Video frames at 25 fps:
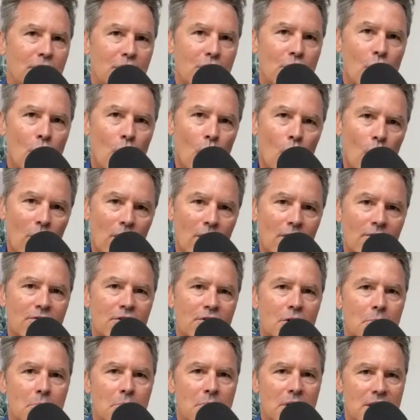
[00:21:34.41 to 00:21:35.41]
core of
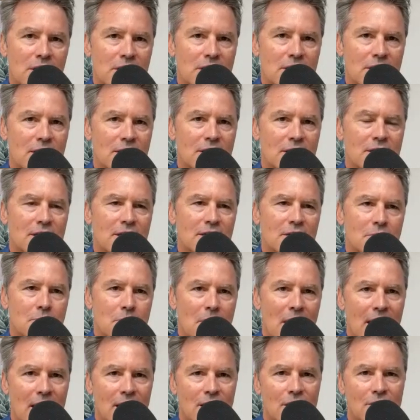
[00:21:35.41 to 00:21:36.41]
your business is
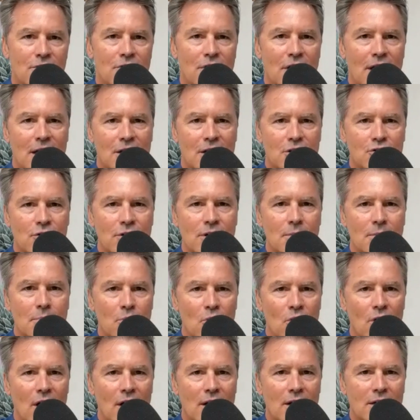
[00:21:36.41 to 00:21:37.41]
manufacturing a
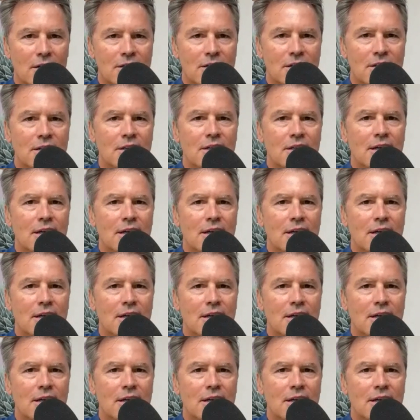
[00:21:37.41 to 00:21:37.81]
product,